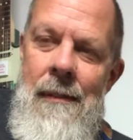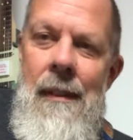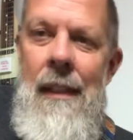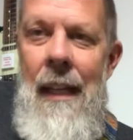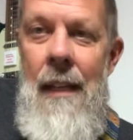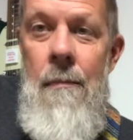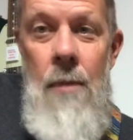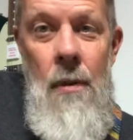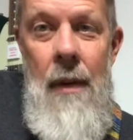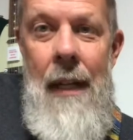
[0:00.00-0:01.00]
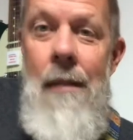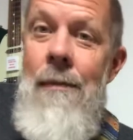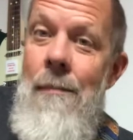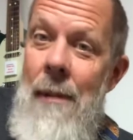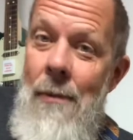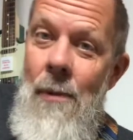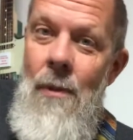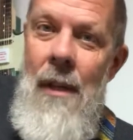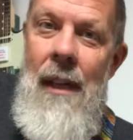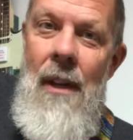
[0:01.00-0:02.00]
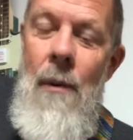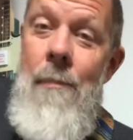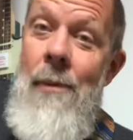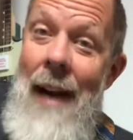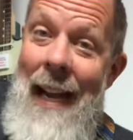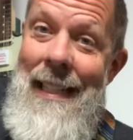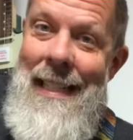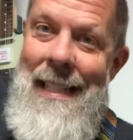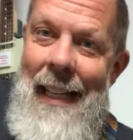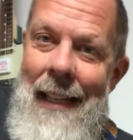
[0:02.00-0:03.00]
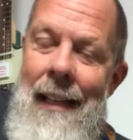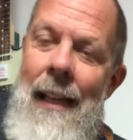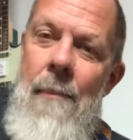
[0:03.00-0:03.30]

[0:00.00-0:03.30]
Again, boring, but we're working on practicing,